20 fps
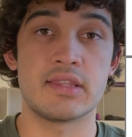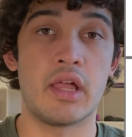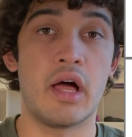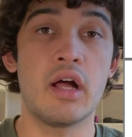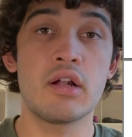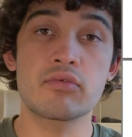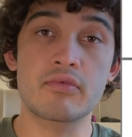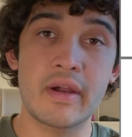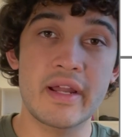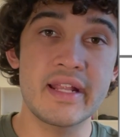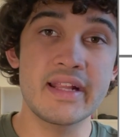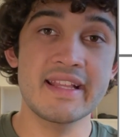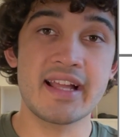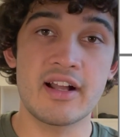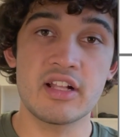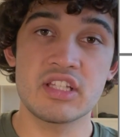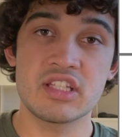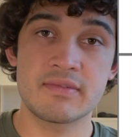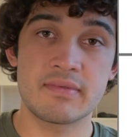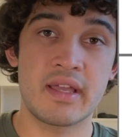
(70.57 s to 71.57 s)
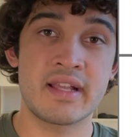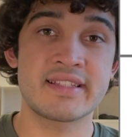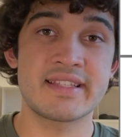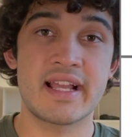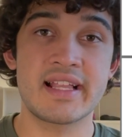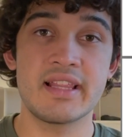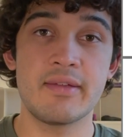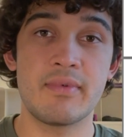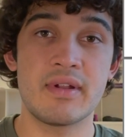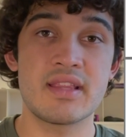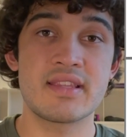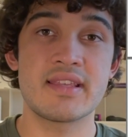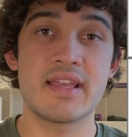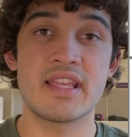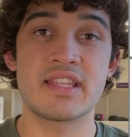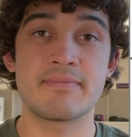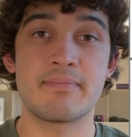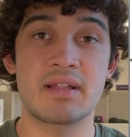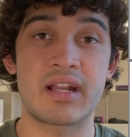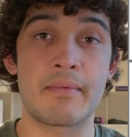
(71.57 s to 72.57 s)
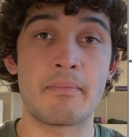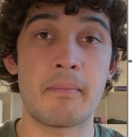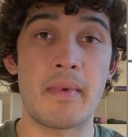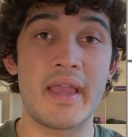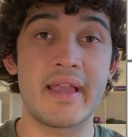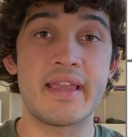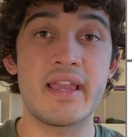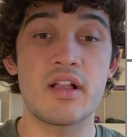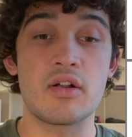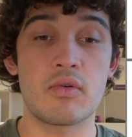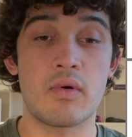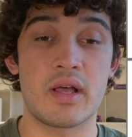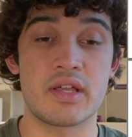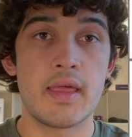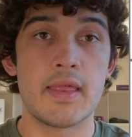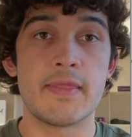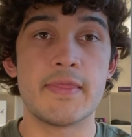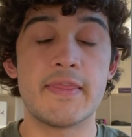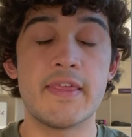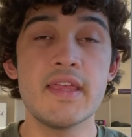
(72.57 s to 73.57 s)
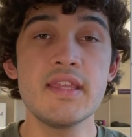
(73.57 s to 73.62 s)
Not writing down exactly what it says, but I'm making questions.